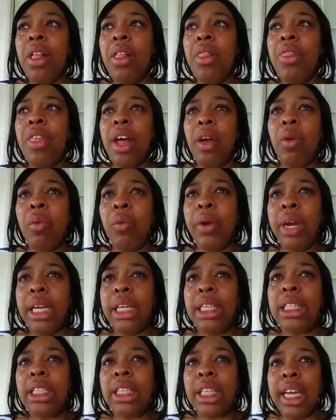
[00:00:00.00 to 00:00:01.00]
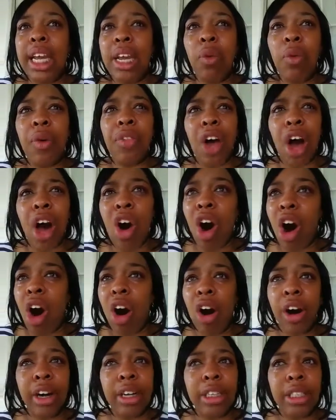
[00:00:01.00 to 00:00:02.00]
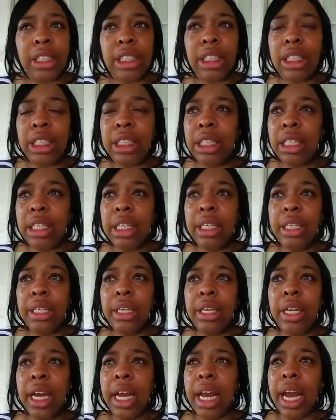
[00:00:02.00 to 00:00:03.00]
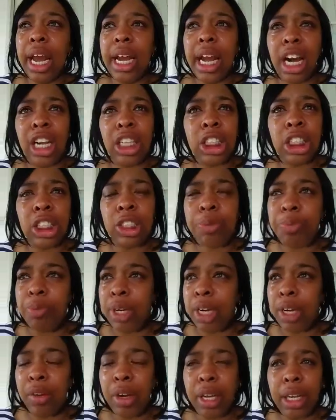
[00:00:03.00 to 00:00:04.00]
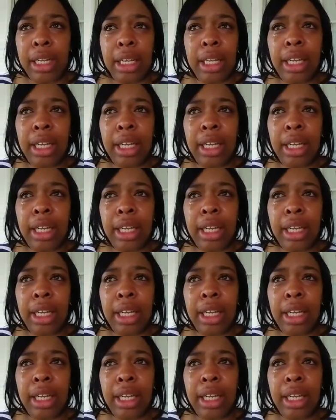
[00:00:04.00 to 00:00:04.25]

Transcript: that we sing with our hearts and our spirit.